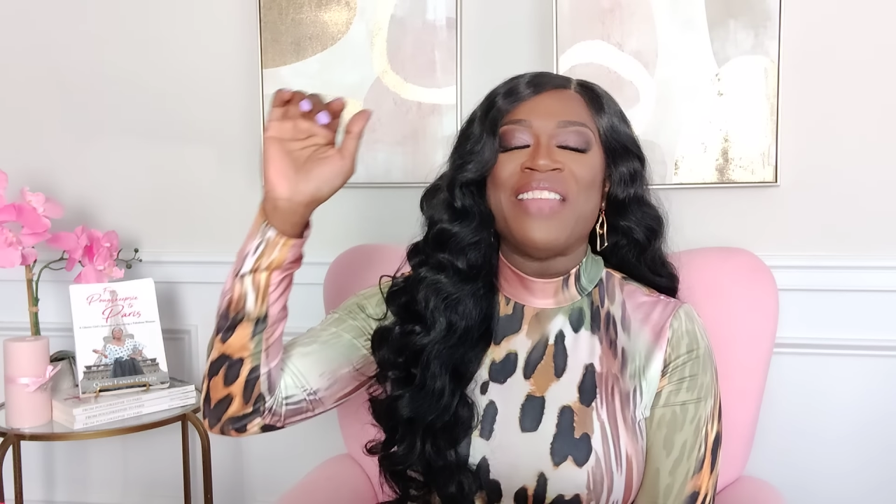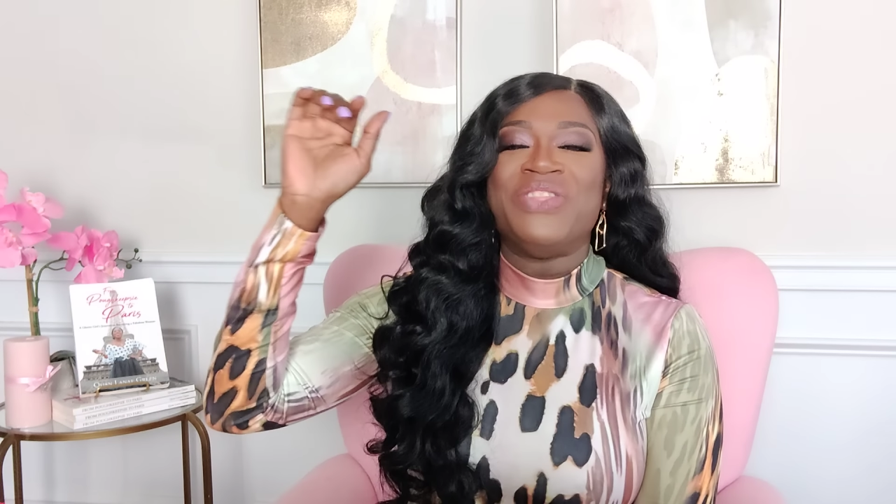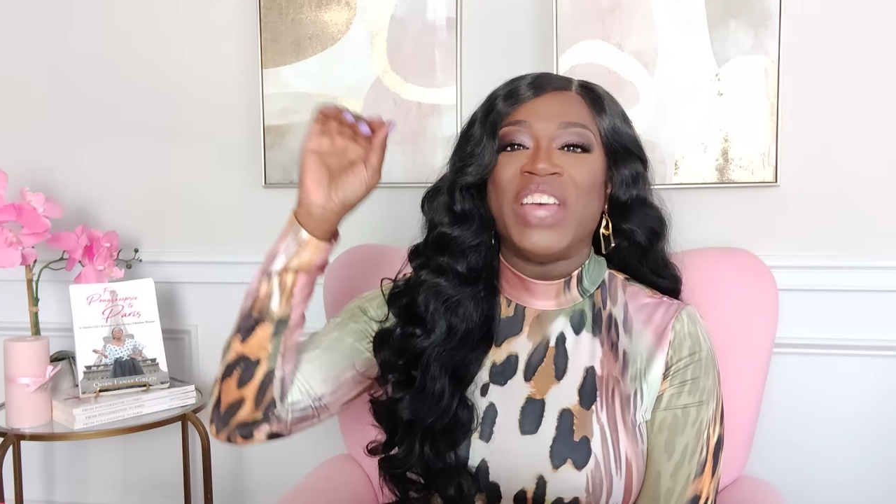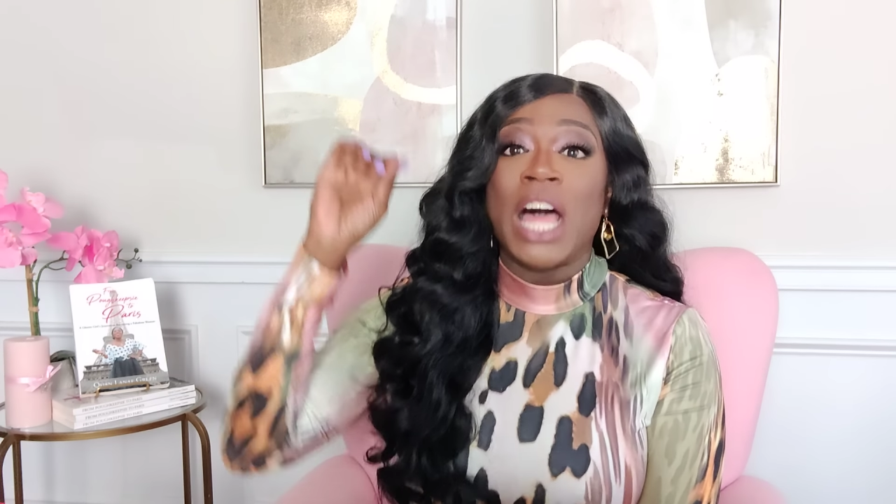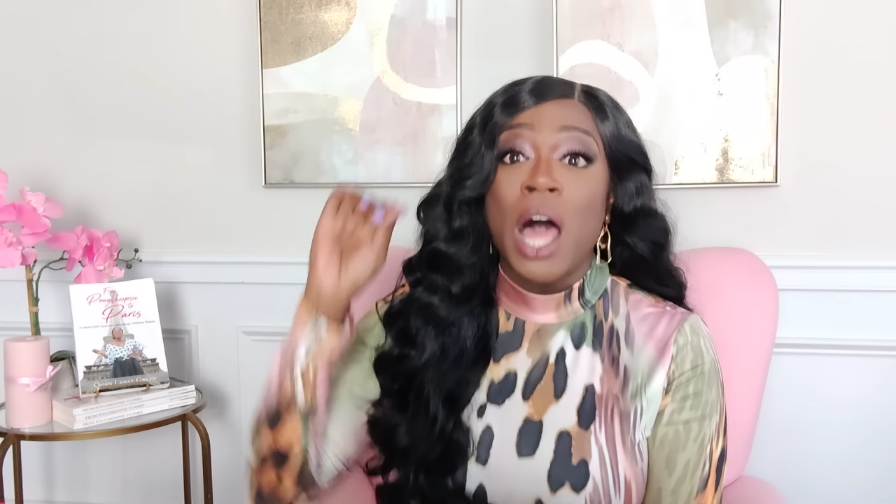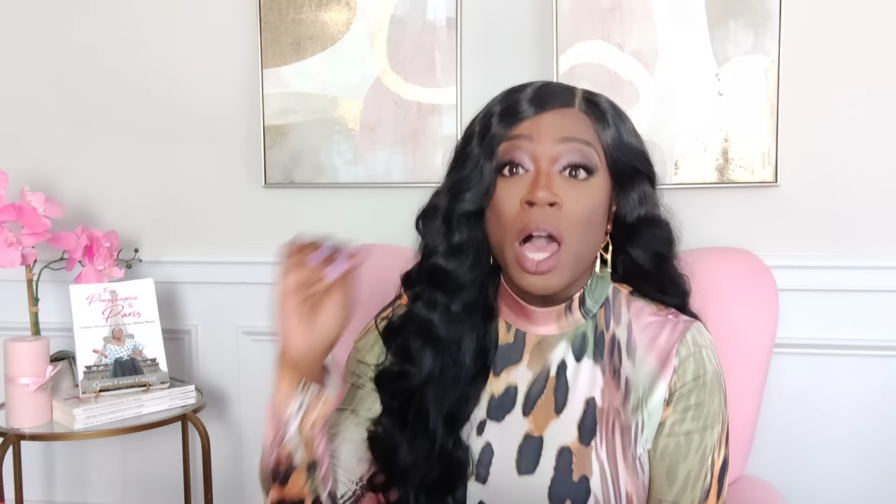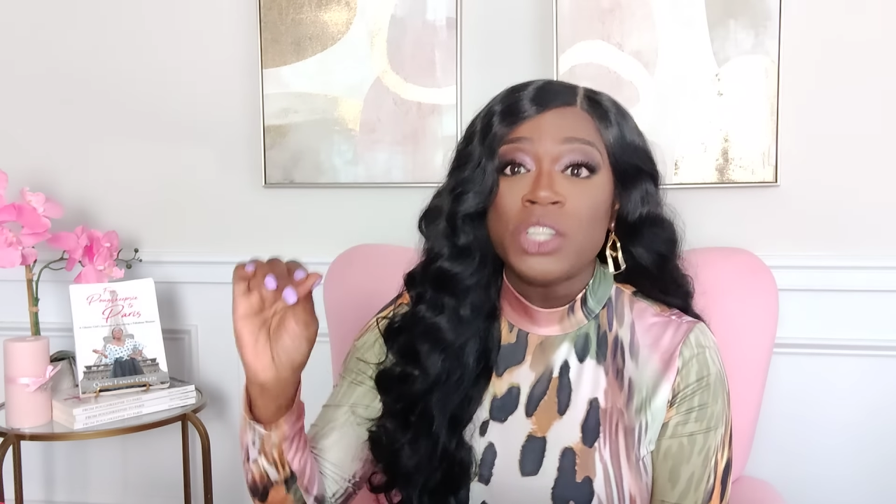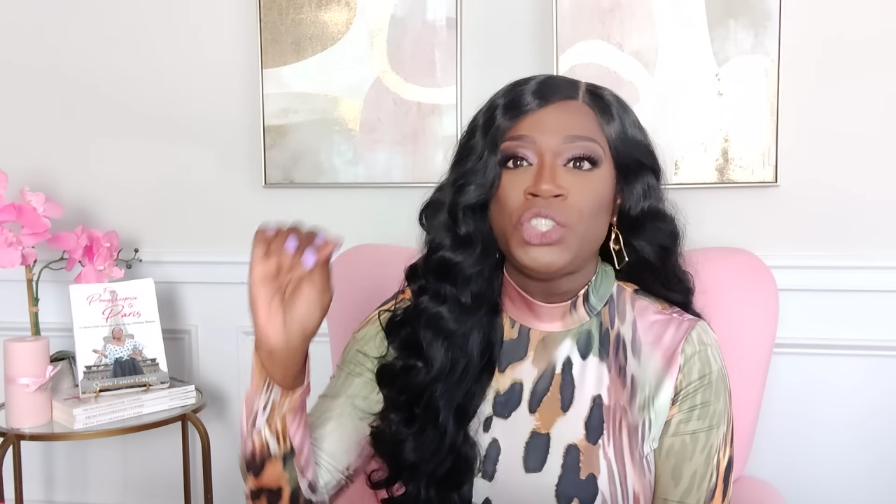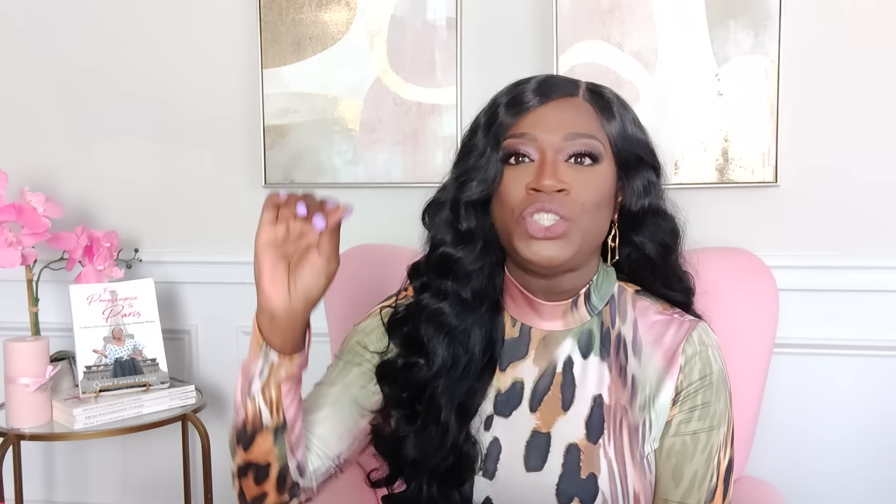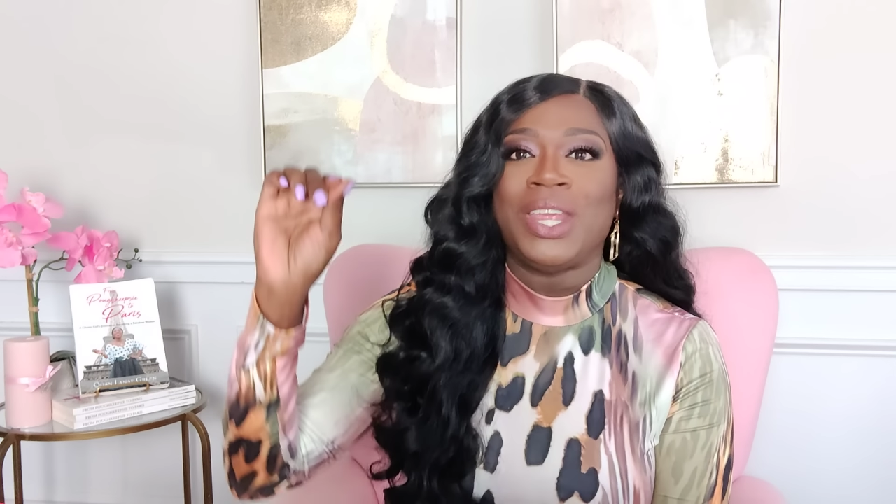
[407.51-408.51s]
and the
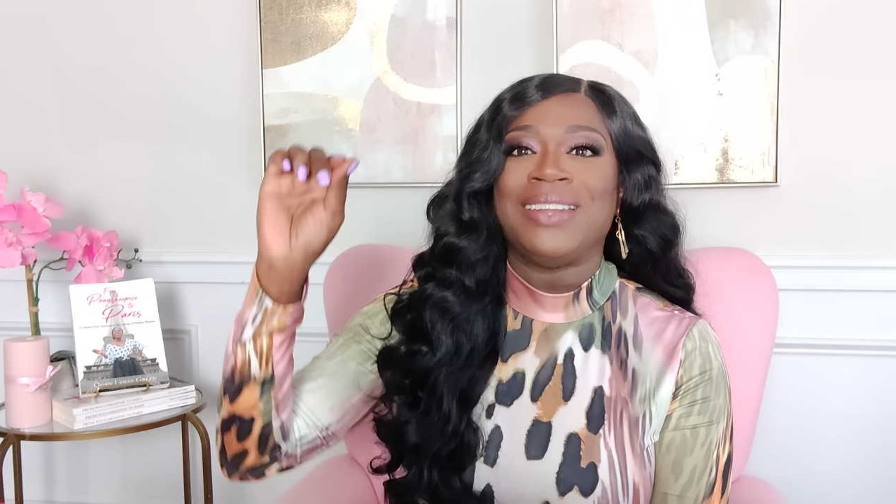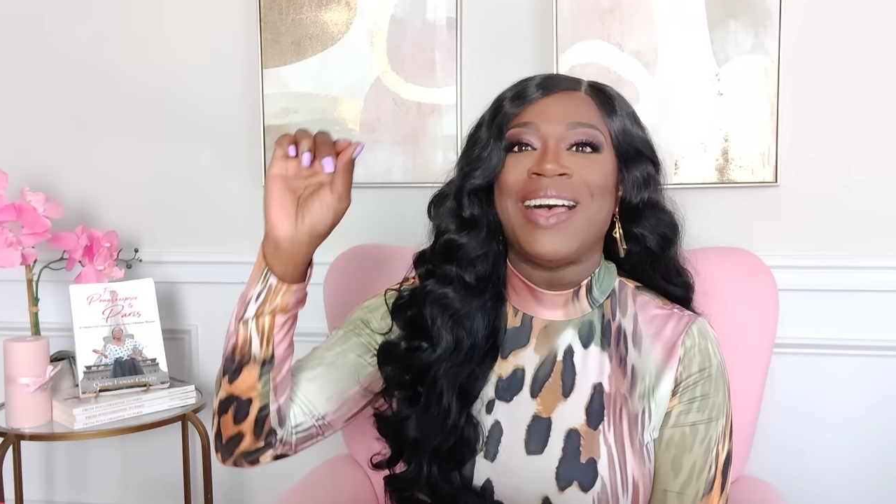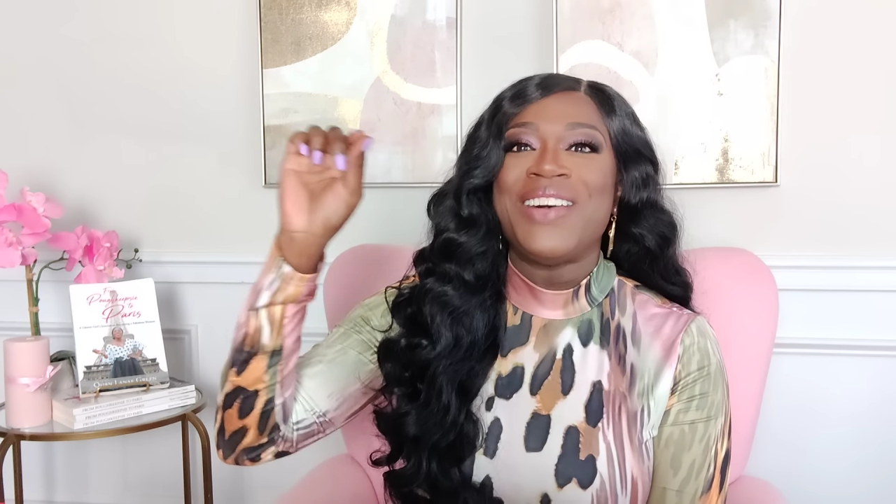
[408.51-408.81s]
unction